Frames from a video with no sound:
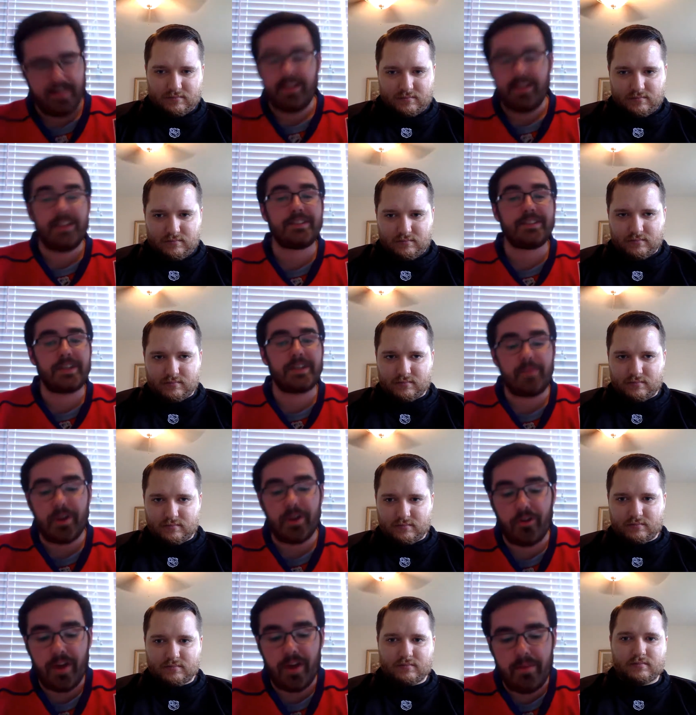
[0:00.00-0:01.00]
Speaker 1: this is going to be a
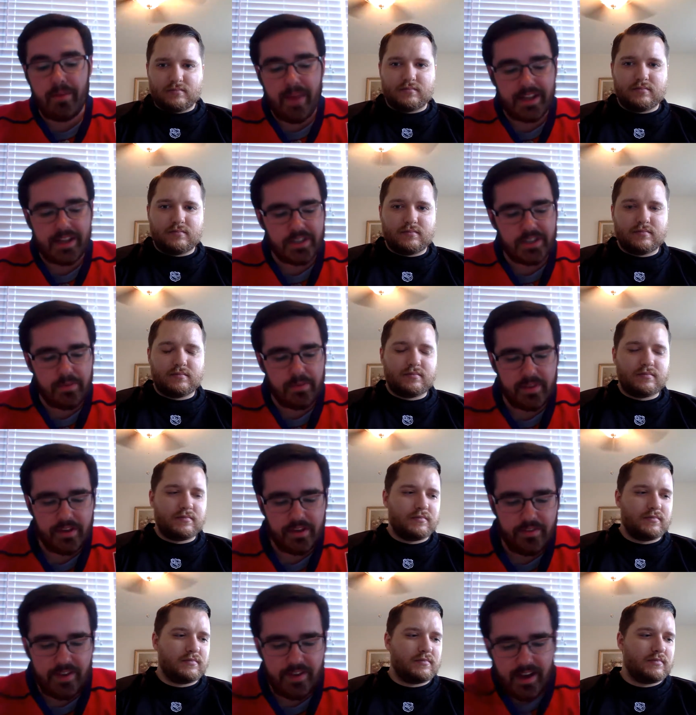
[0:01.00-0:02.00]
great matchup. And then
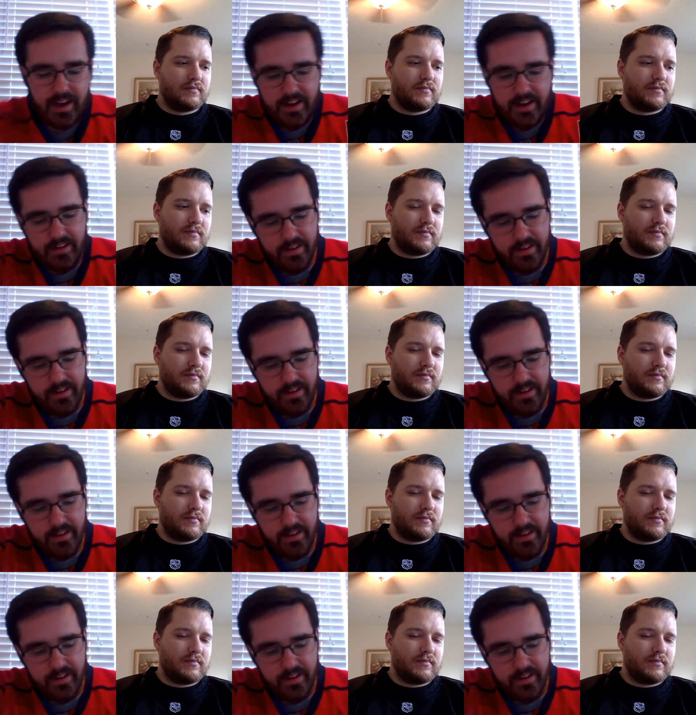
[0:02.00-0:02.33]
you've got